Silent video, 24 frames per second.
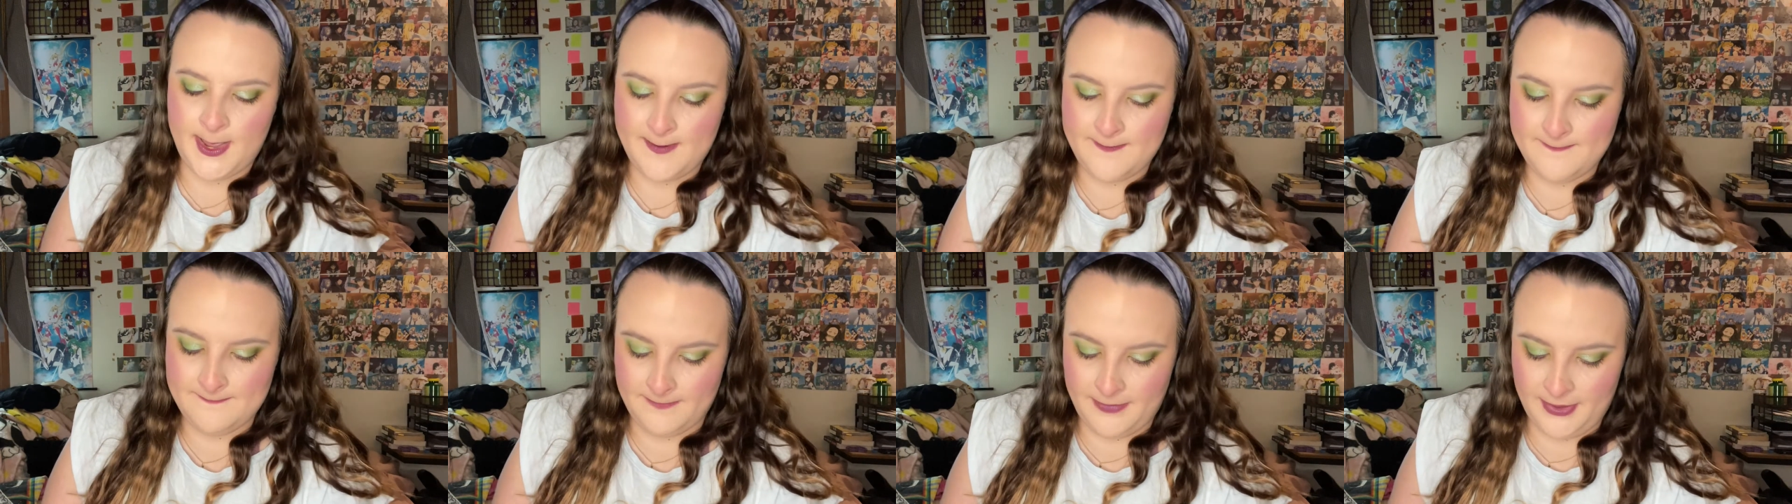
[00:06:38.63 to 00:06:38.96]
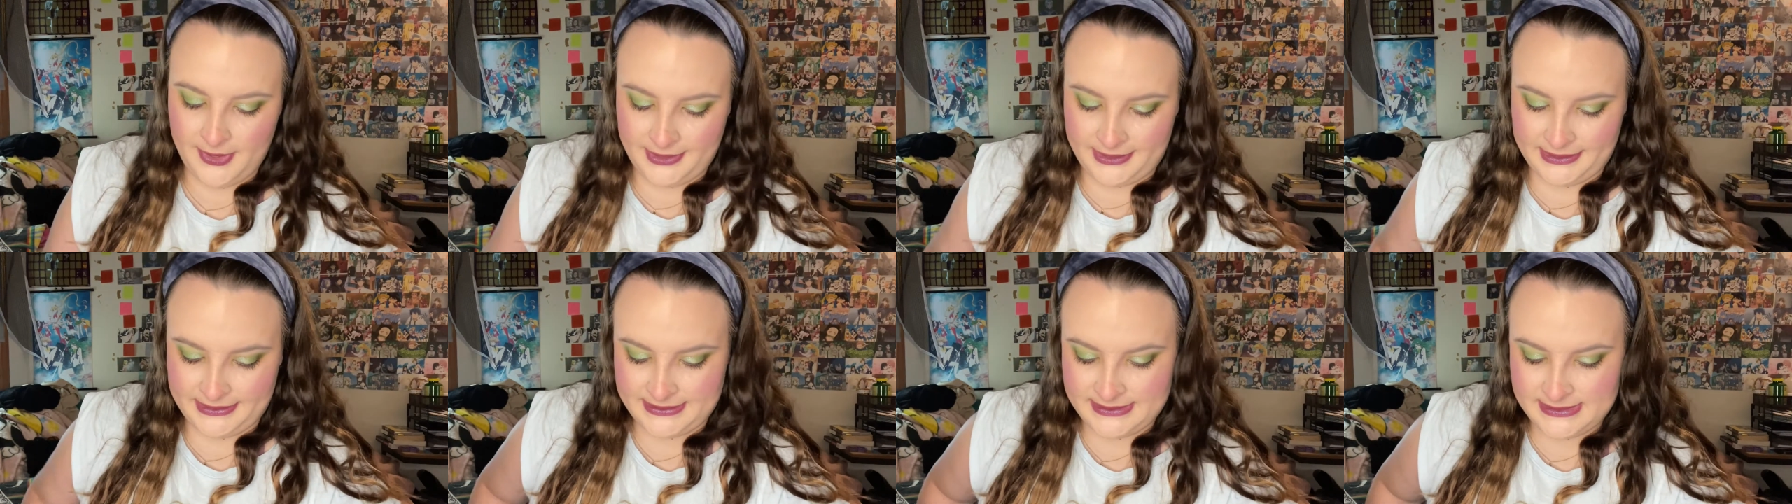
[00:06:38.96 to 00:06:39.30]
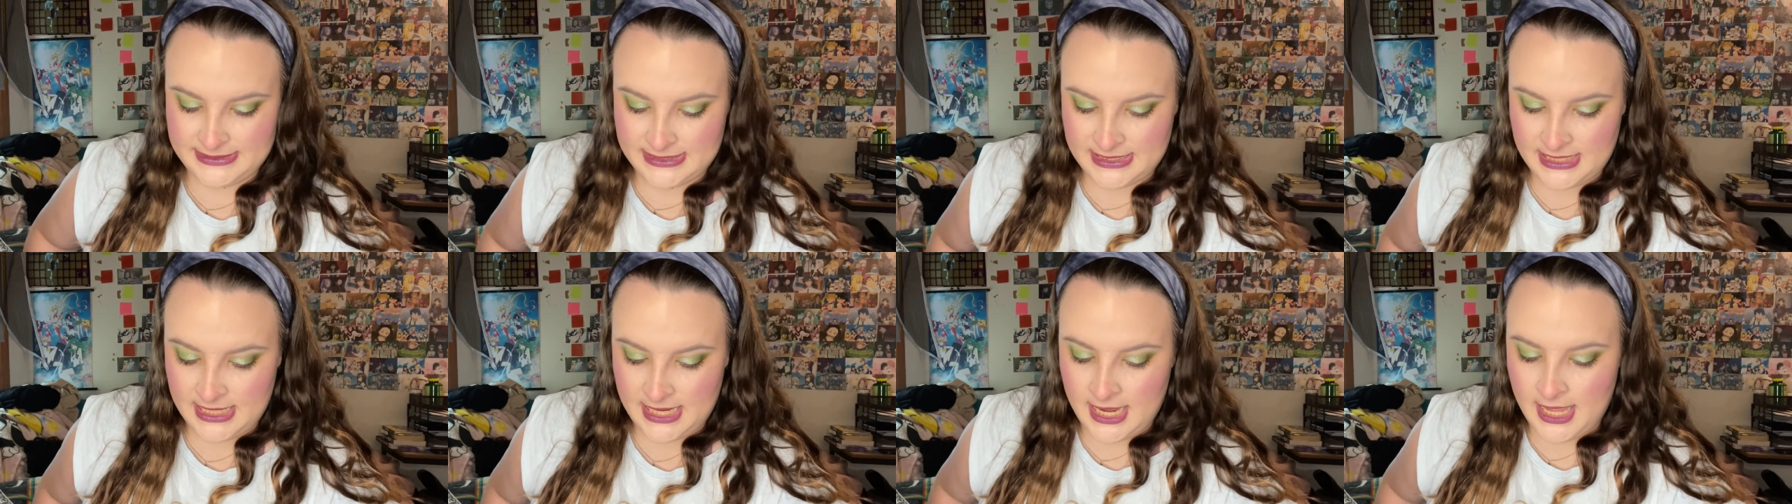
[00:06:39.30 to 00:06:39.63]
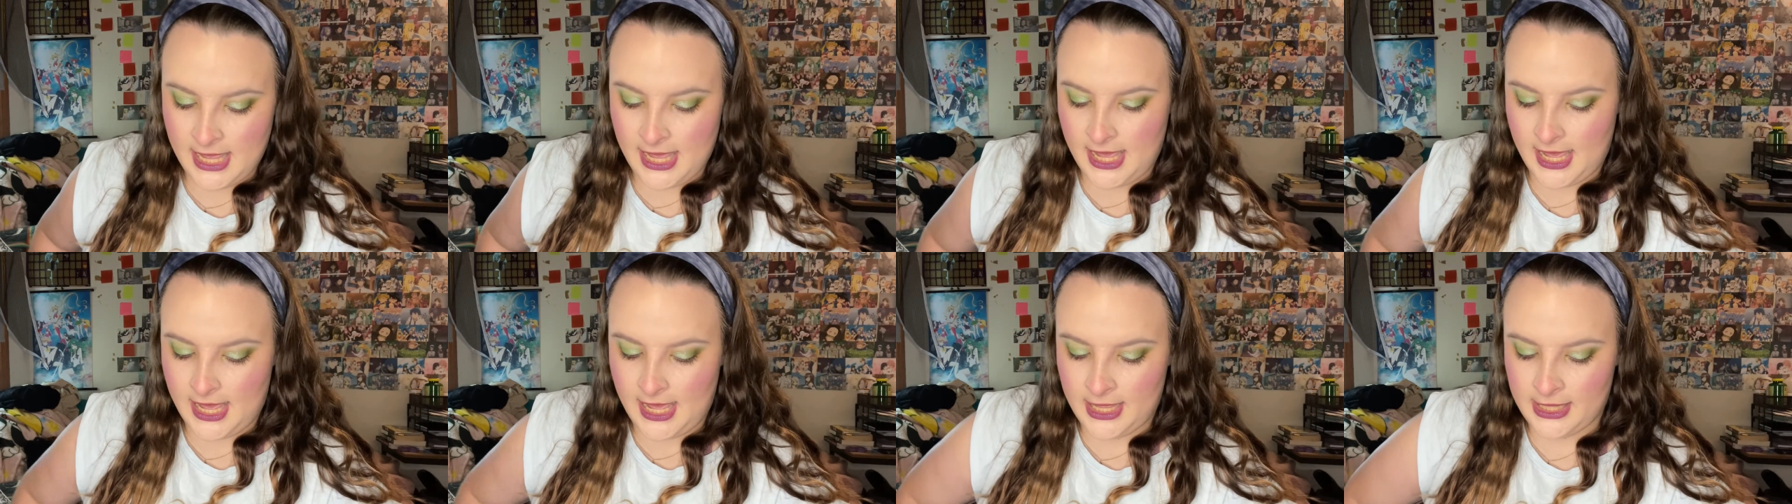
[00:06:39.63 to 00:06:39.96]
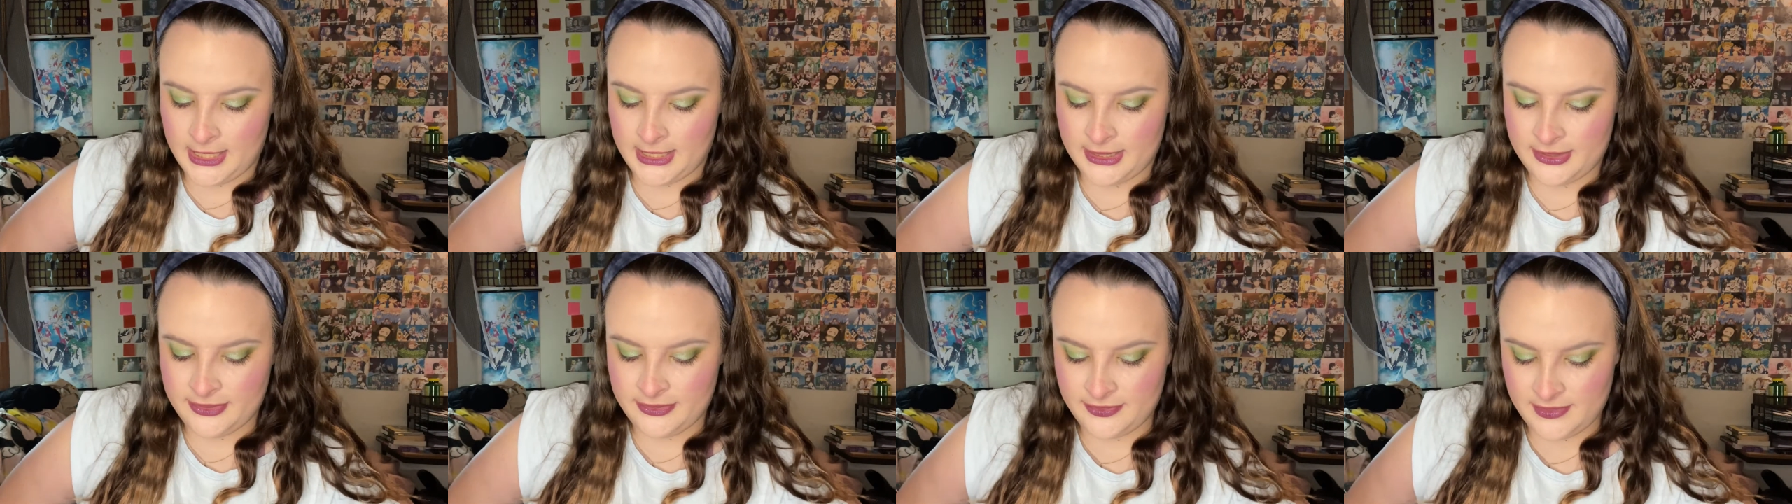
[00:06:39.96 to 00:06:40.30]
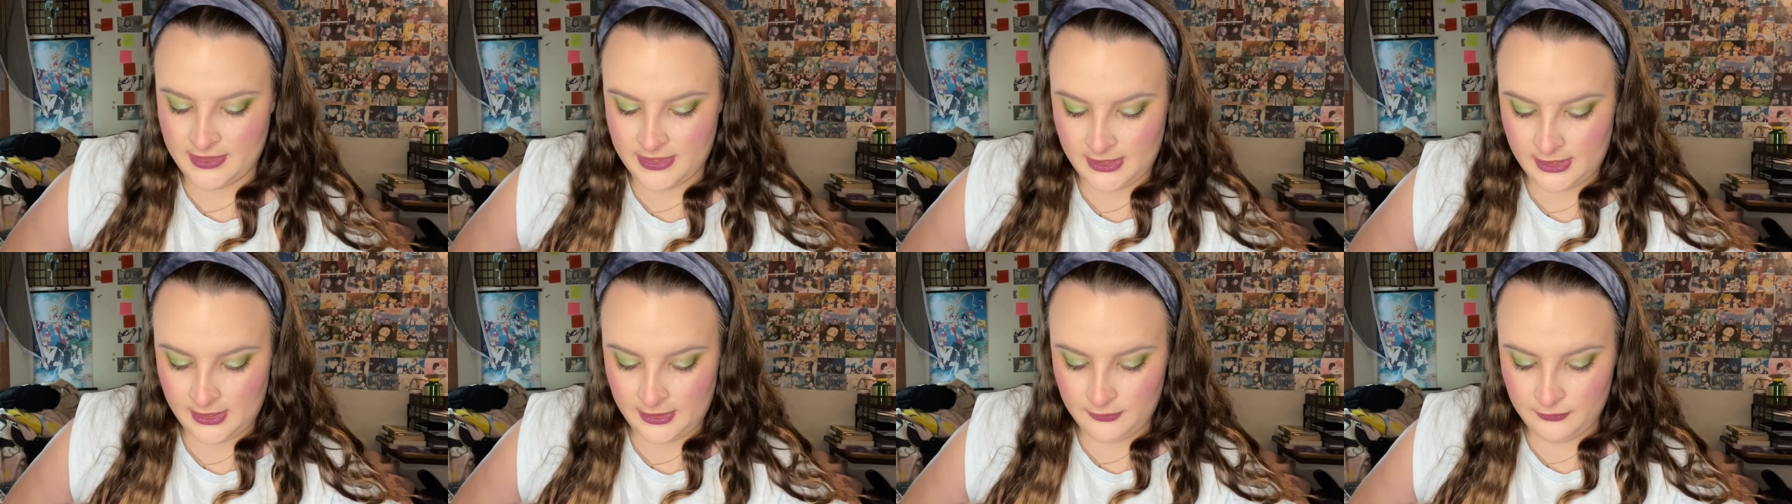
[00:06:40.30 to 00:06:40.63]
But I
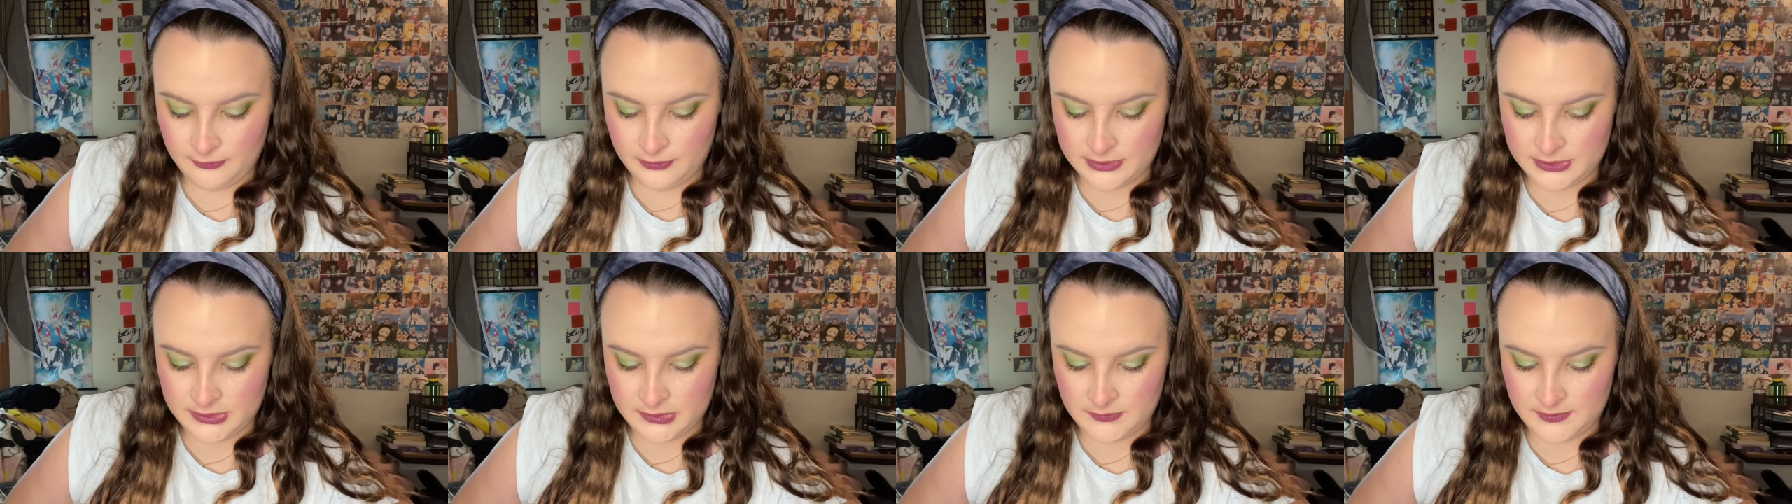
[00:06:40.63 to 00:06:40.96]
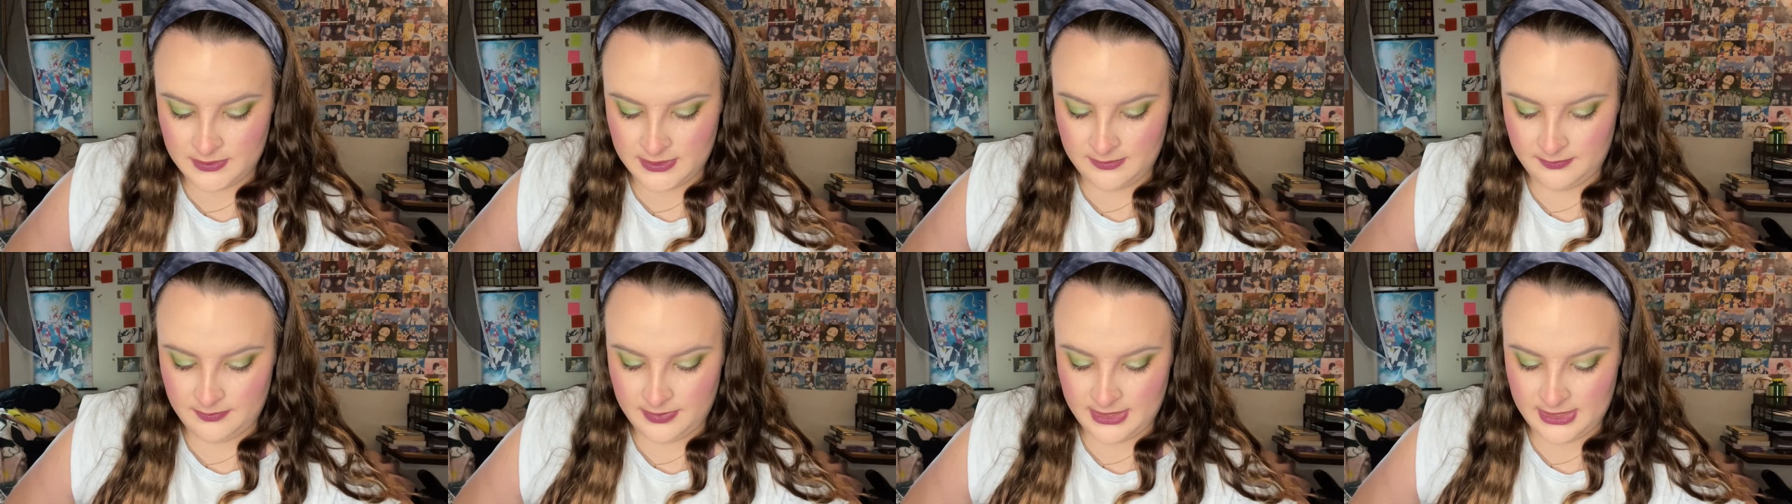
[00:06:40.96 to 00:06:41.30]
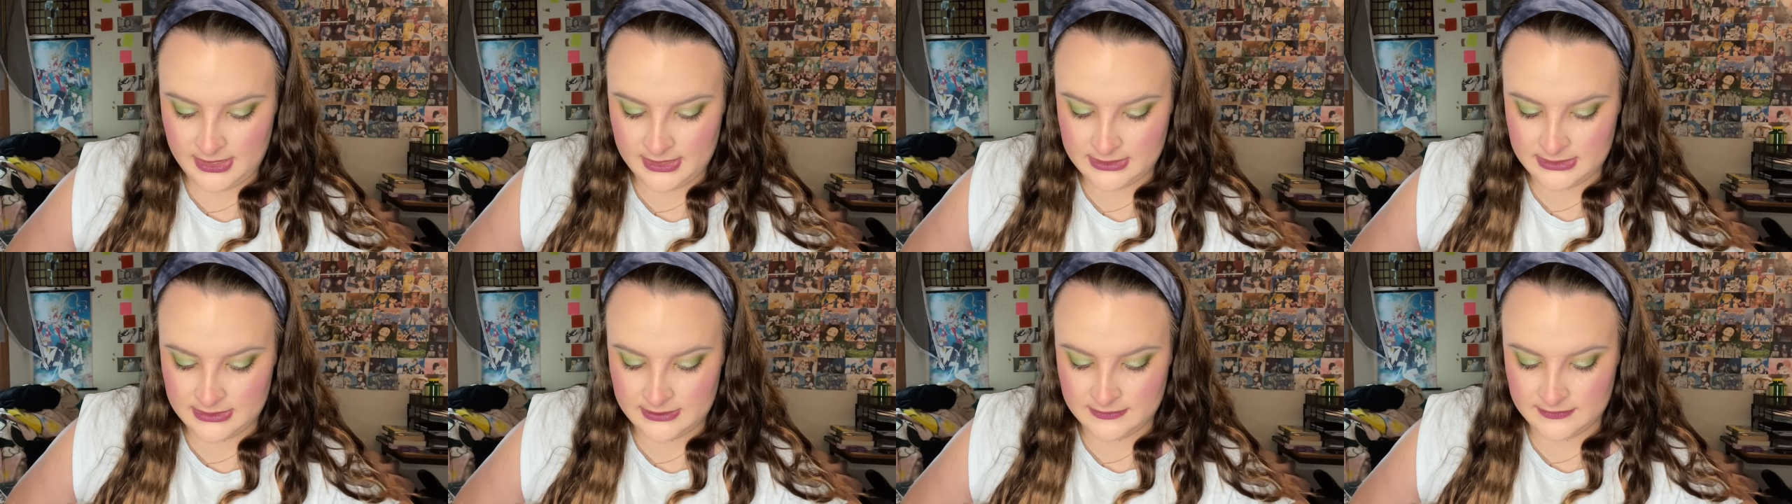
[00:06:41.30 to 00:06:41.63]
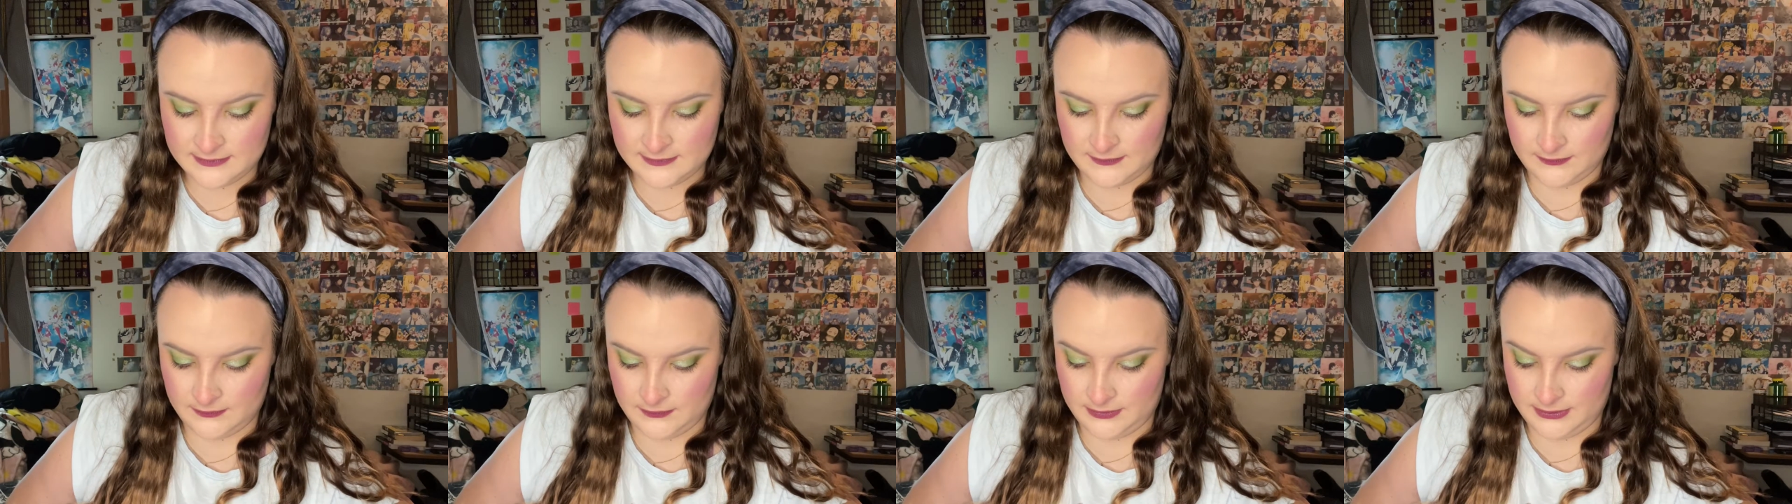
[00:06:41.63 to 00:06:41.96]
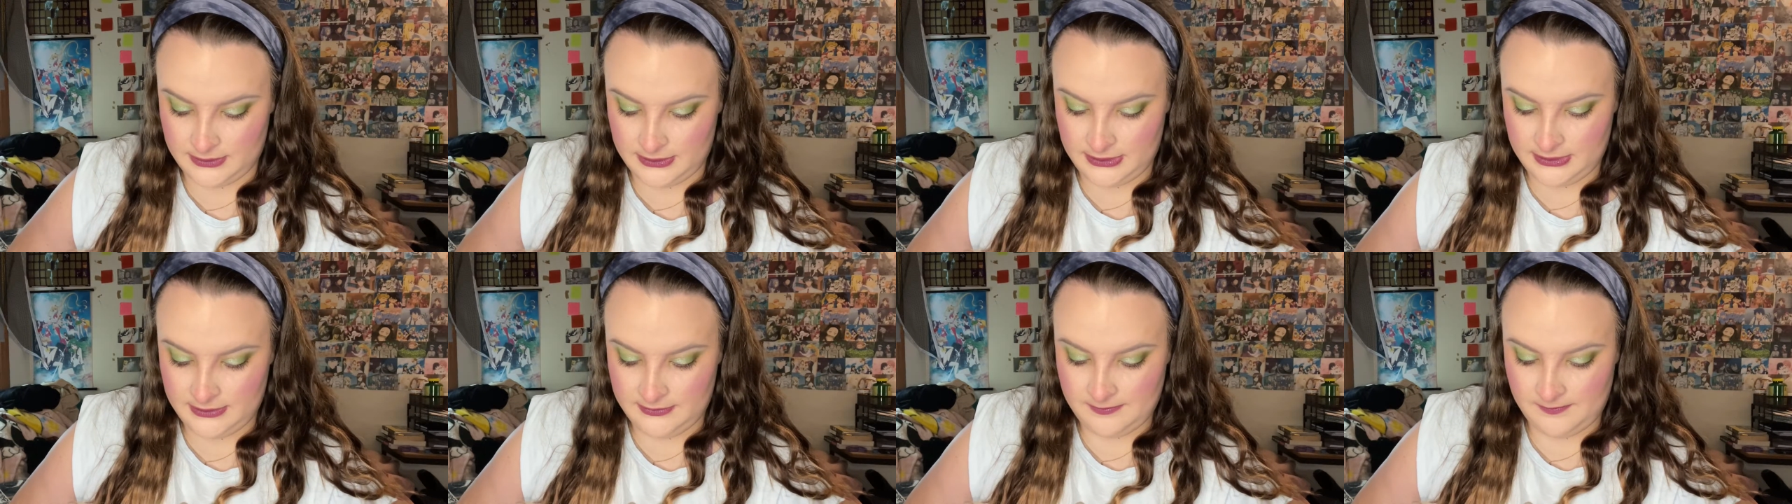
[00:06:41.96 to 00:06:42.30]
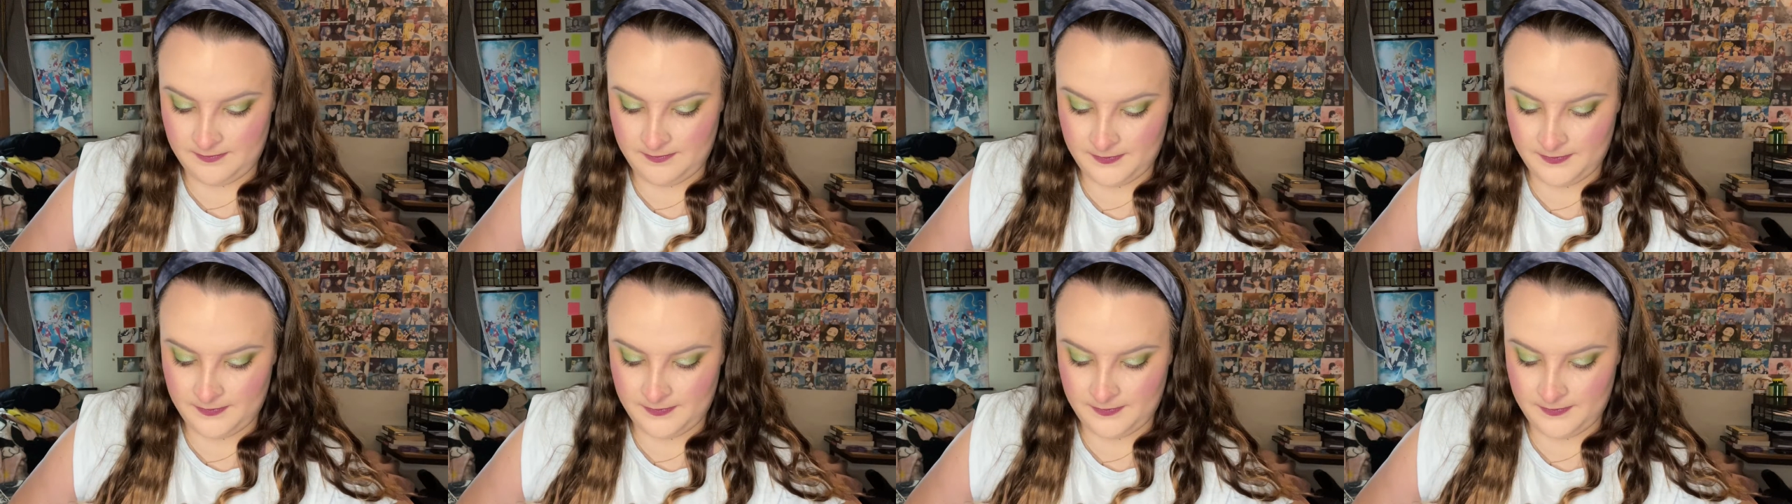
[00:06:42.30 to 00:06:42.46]
think I want to hit pan in the green.